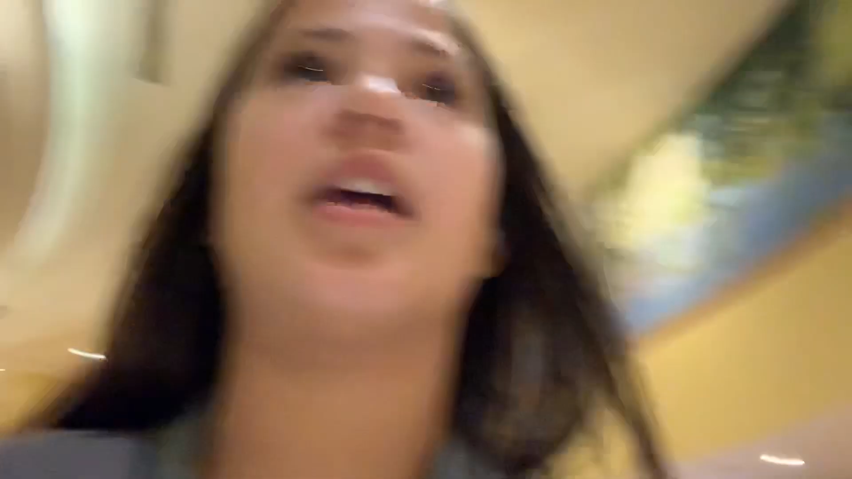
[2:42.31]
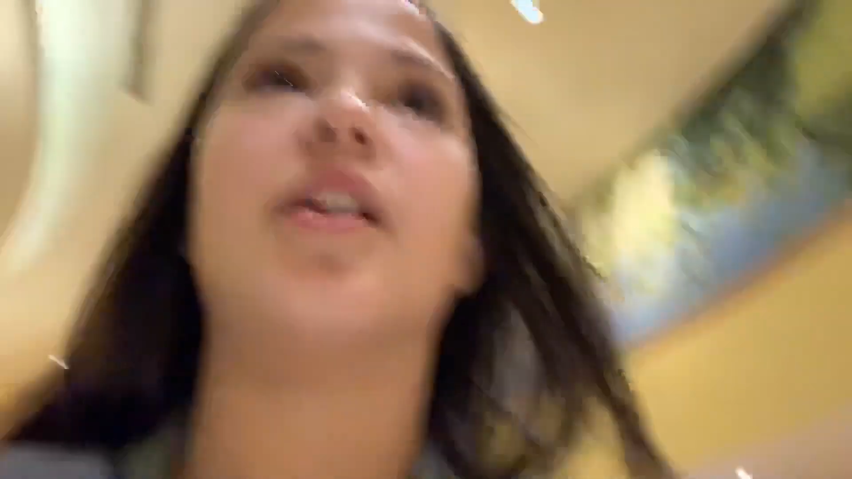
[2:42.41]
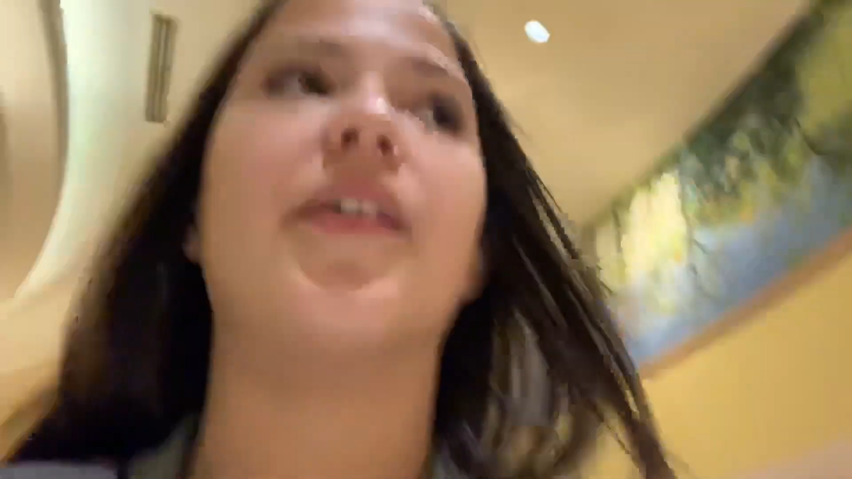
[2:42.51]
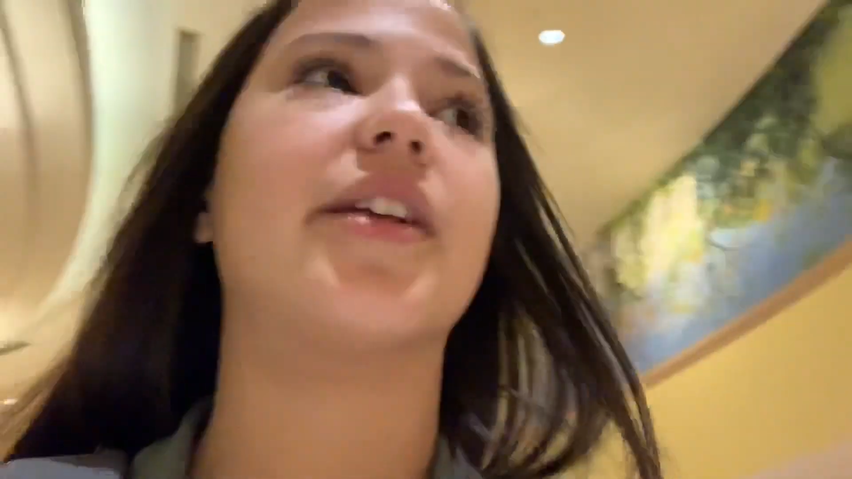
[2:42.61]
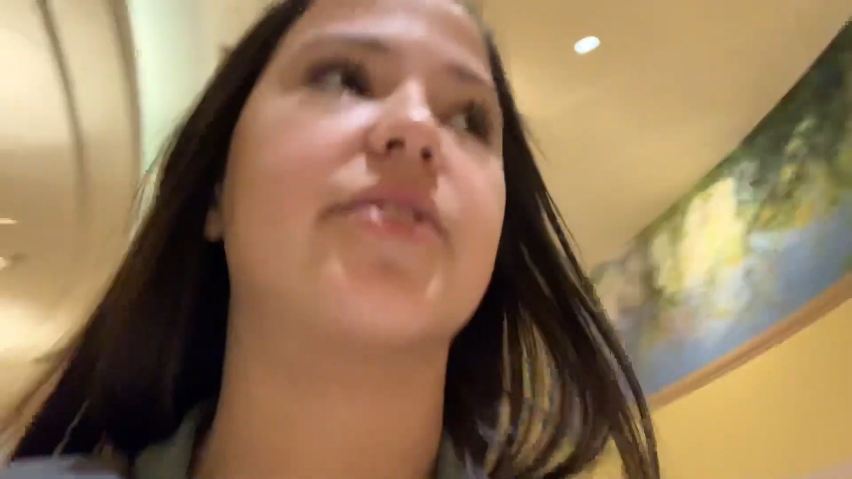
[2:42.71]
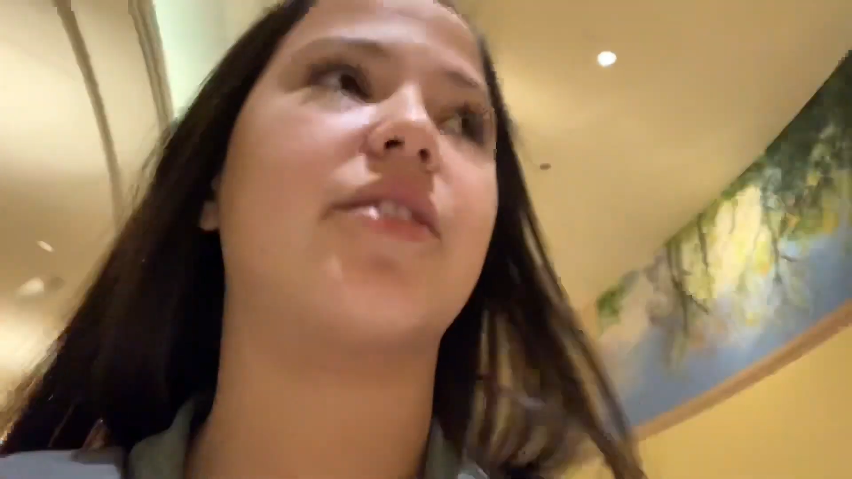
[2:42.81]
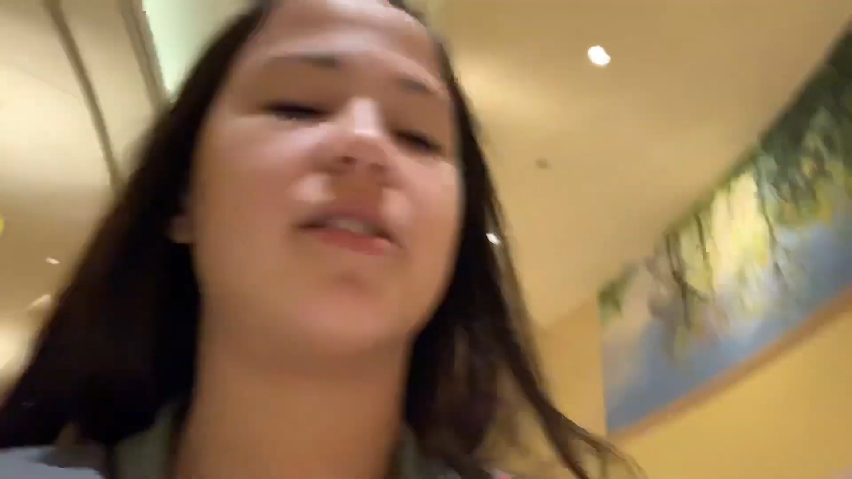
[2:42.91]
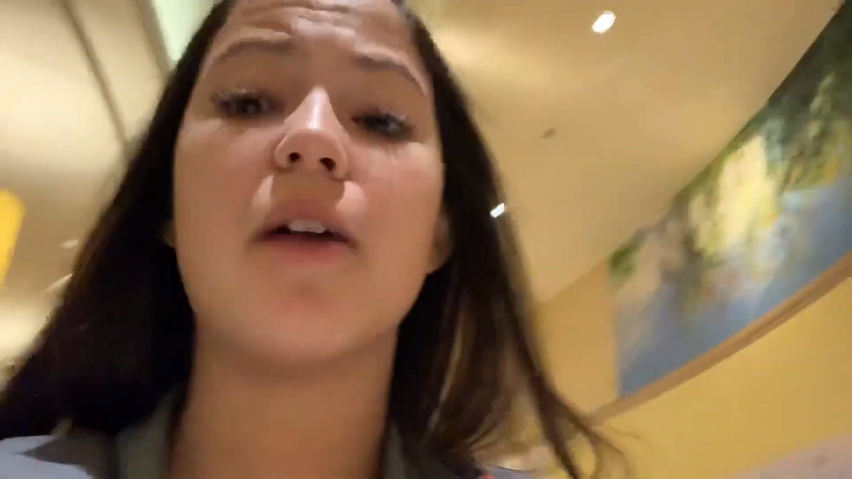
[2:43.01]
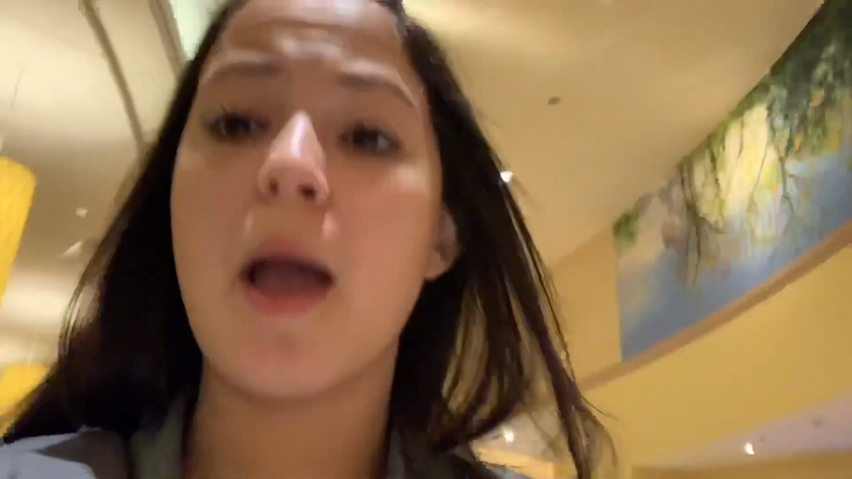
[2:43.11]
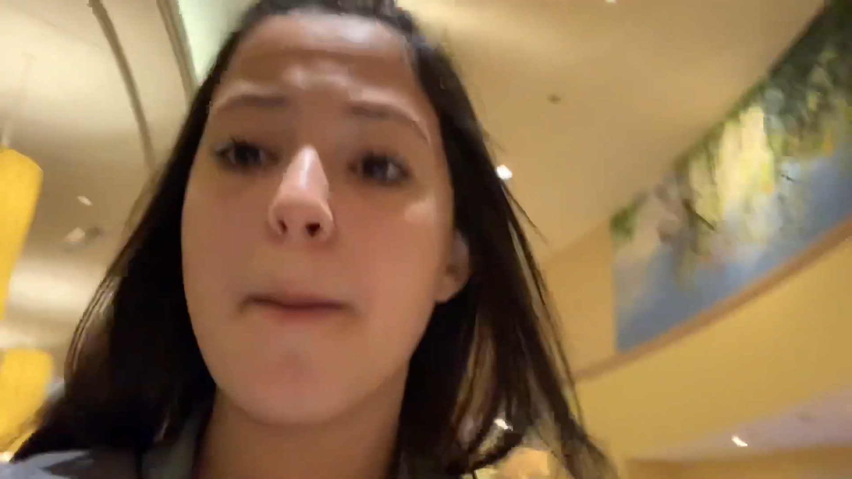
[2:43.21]
elevators are.
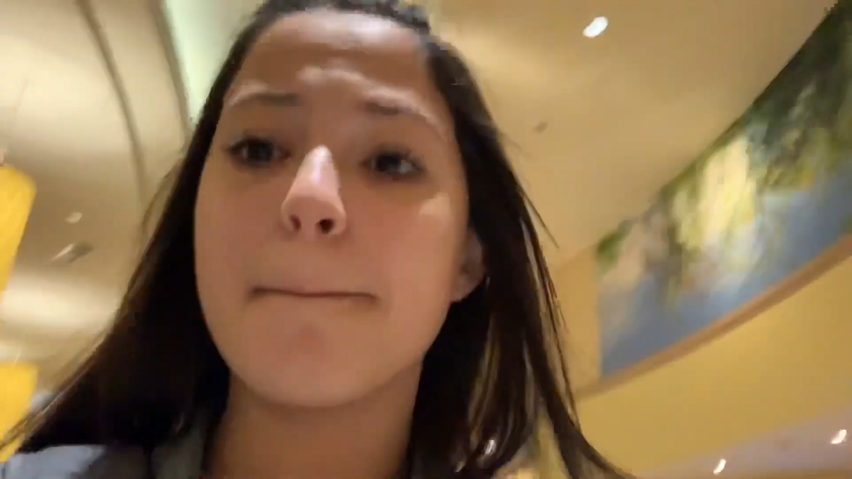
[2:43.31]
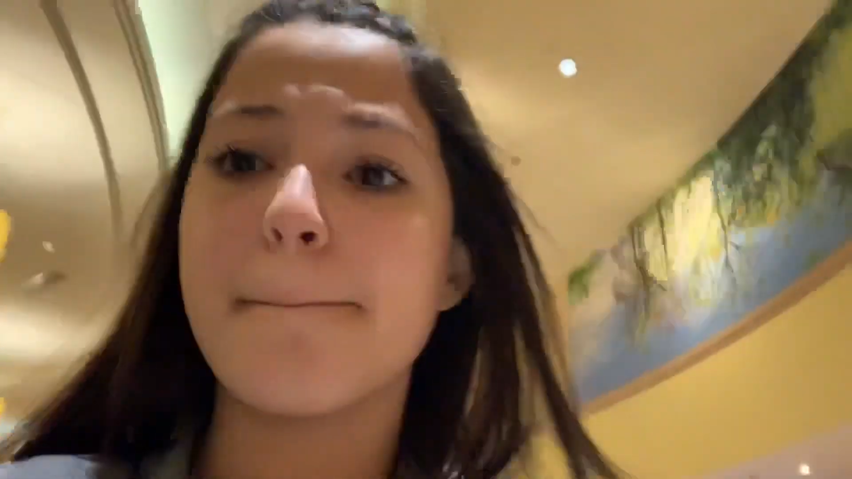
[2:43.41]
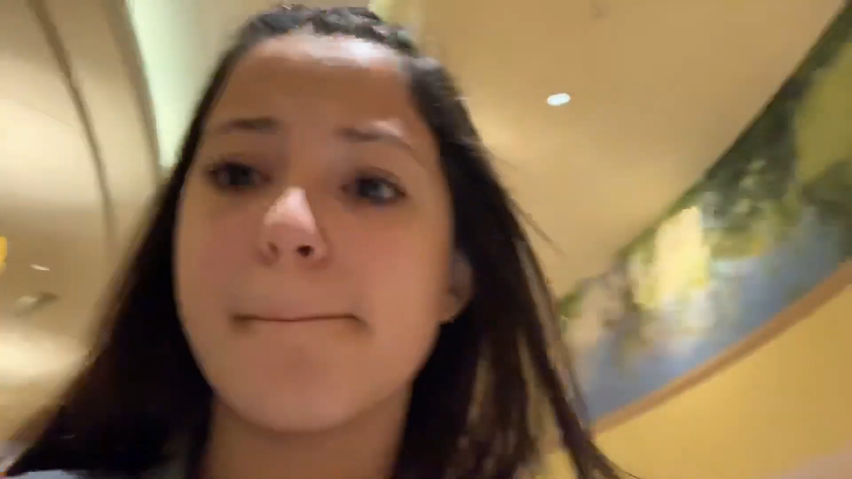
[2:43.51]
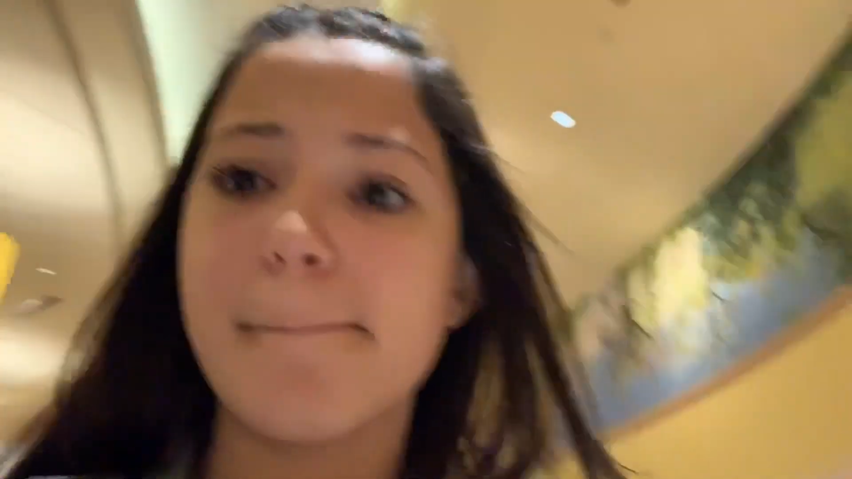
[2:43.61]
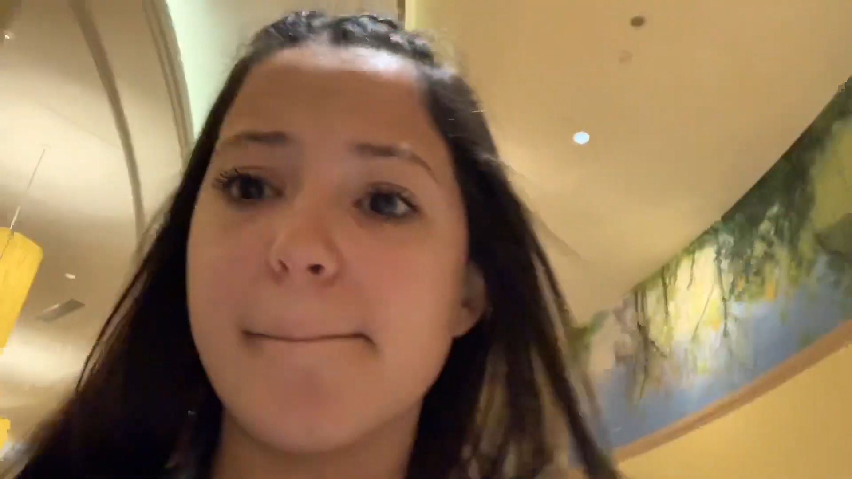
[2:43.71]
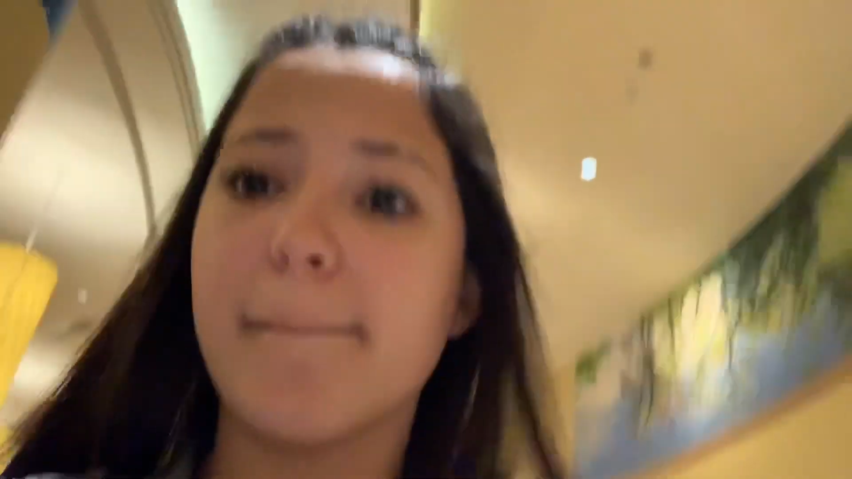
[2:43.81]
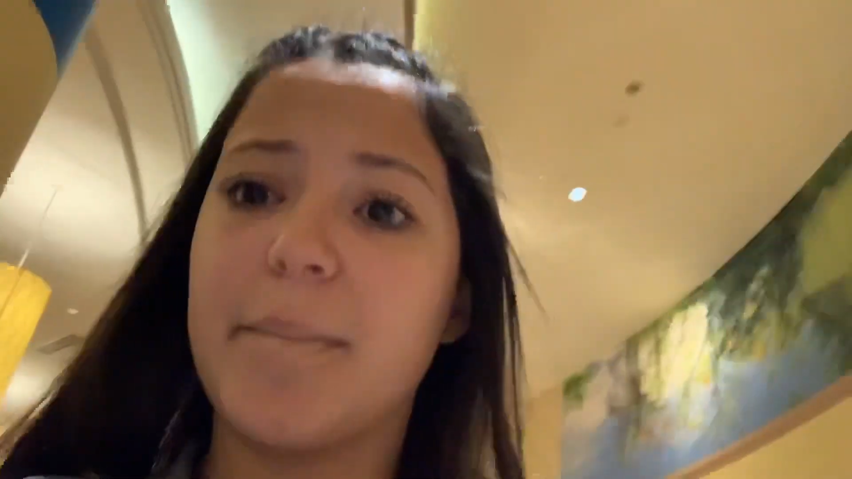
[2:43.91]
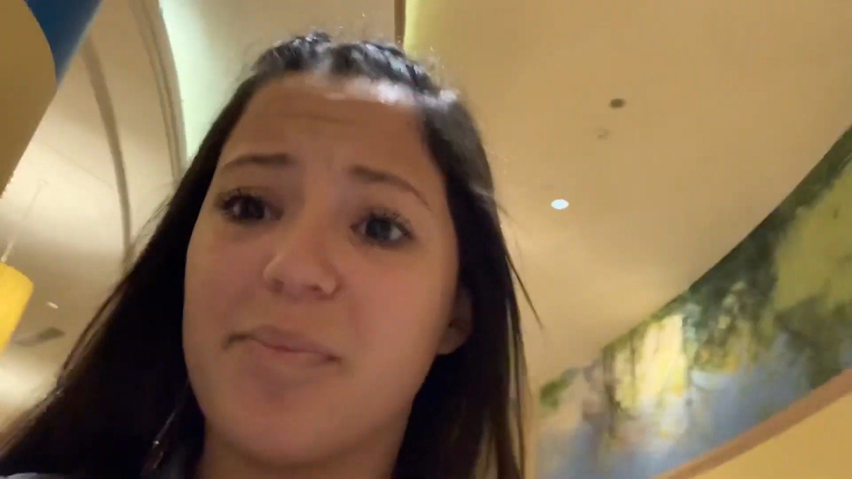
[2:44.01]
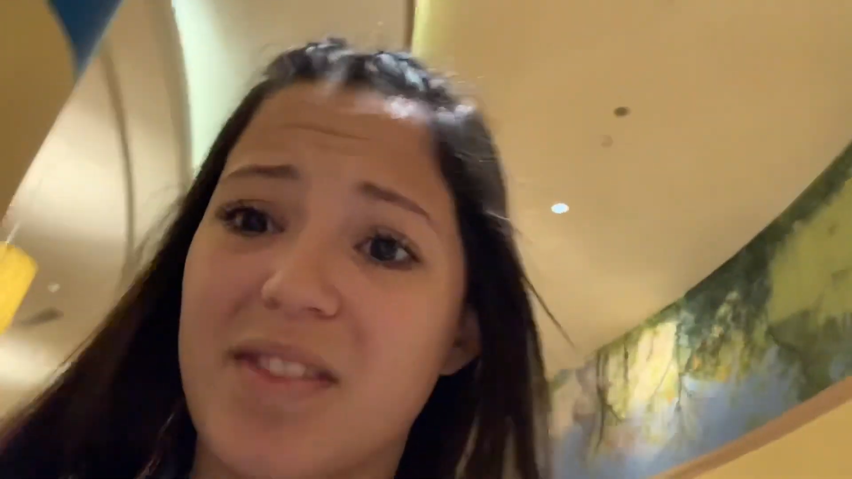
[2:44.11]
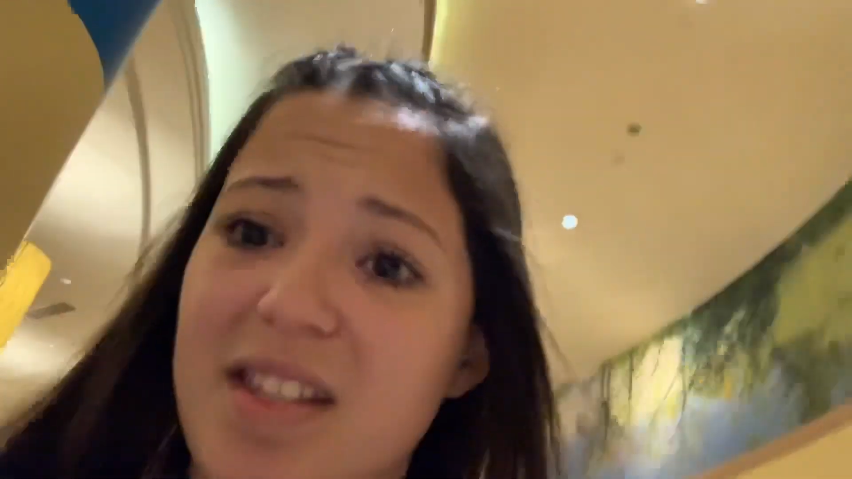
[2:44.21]

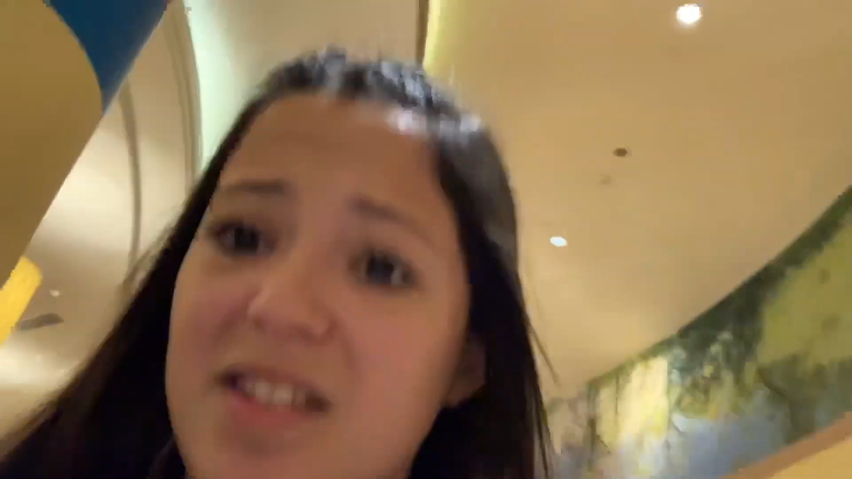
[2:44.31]
And